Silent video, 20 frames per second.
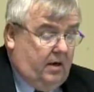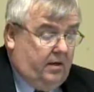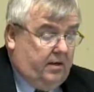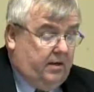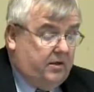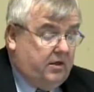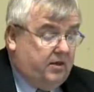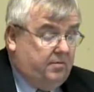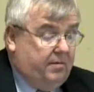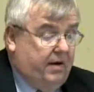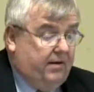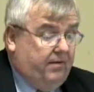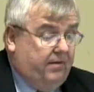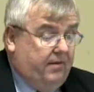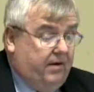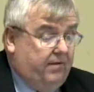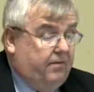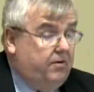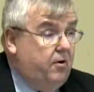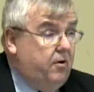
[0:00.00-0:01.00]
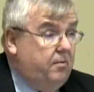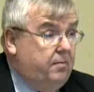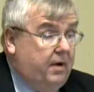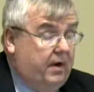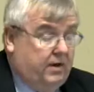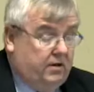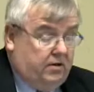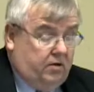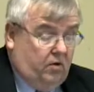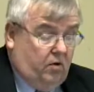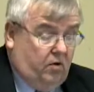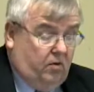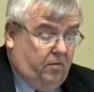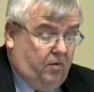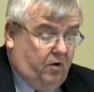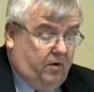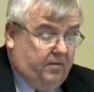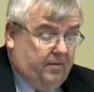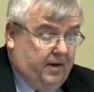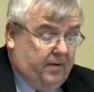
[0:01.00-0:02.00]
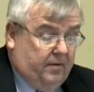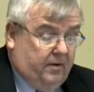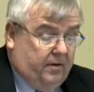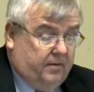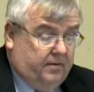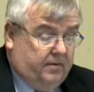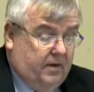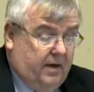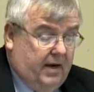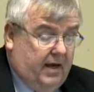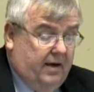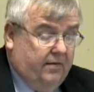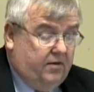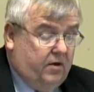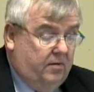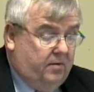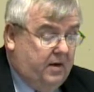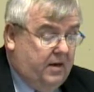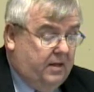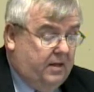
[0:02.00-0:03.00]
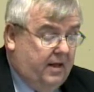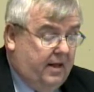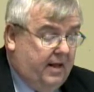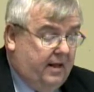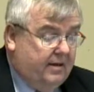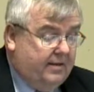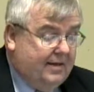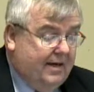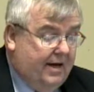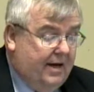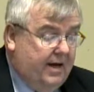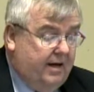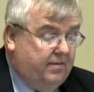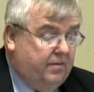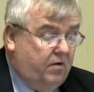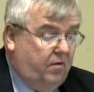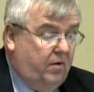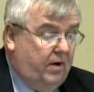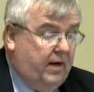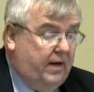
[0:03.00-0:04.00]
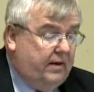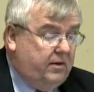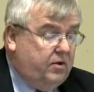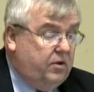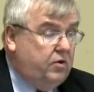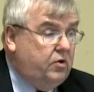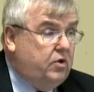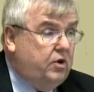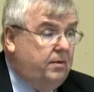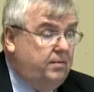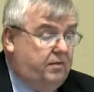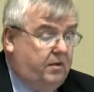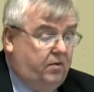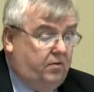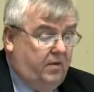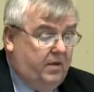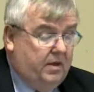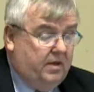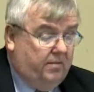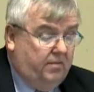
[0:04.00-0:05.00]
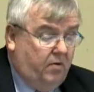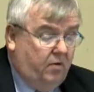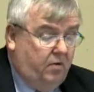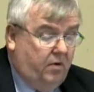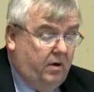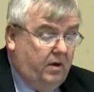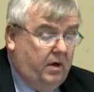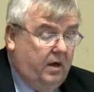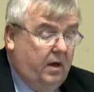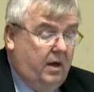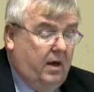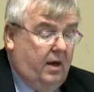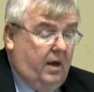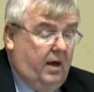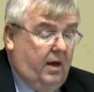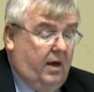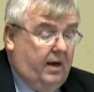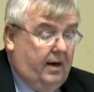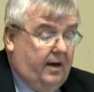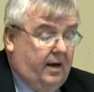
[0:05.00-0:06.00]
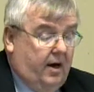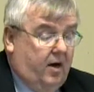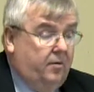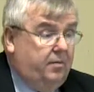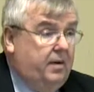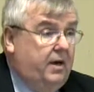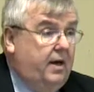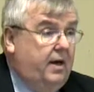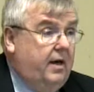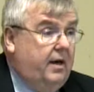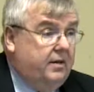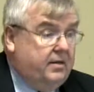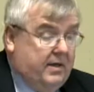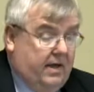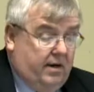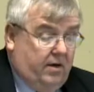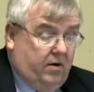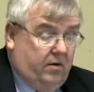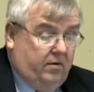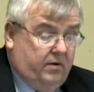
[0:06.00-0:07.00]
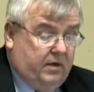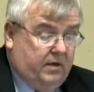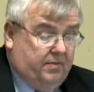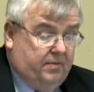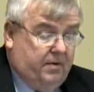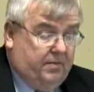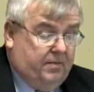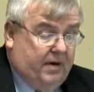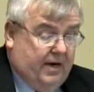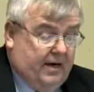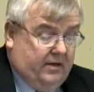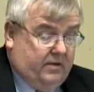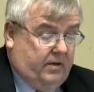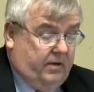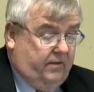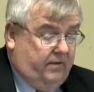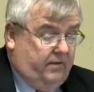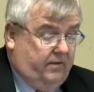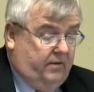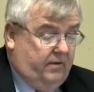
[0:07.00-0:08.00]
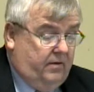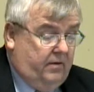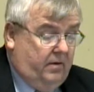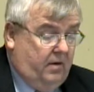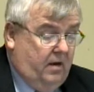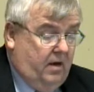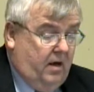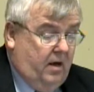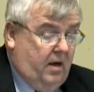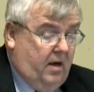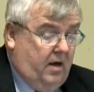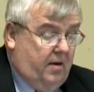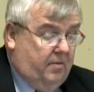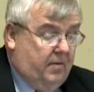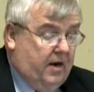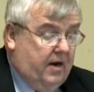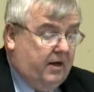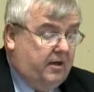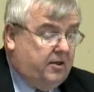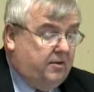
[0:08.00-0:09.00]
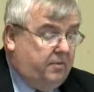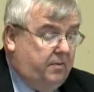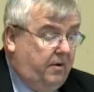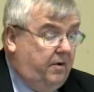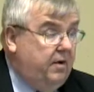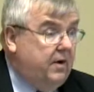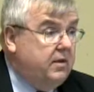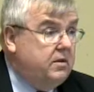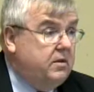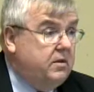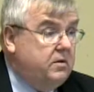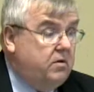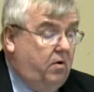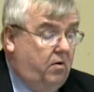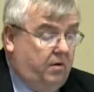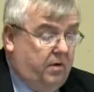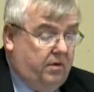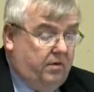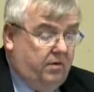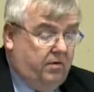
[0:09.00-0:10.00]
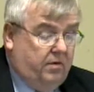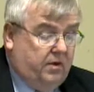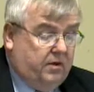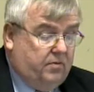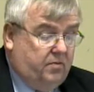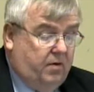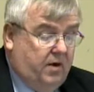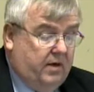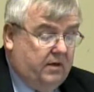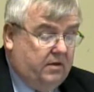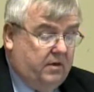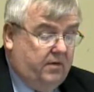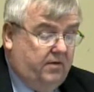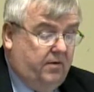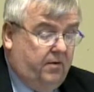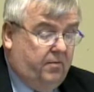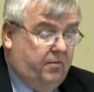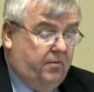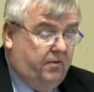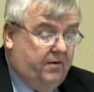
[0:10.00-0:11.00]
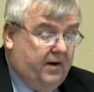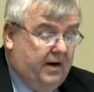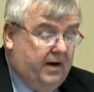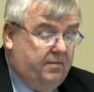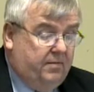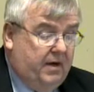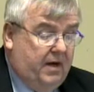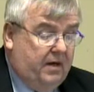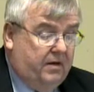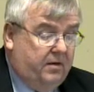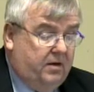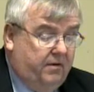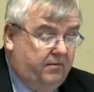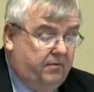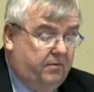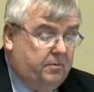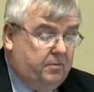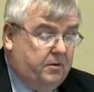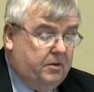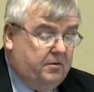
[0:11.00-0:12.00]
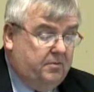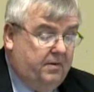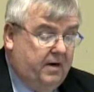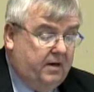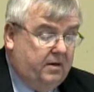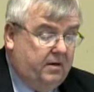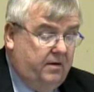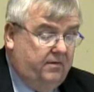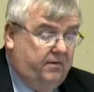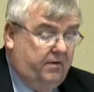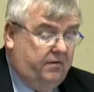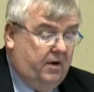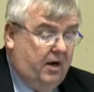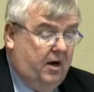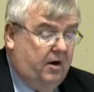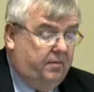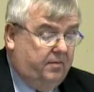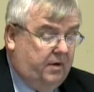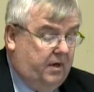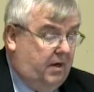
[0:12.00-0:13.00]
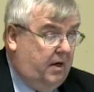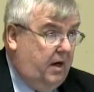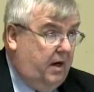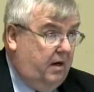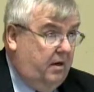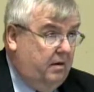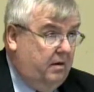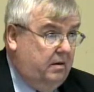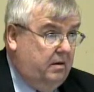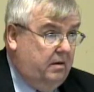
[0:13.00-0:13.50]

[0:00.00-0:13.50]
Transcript: This is my fifth year being a school board member, and I have to admit that at times the relationship between the board and the RBA has not always been positive. My experiences going through this process have provided me a different perspective of the RBA.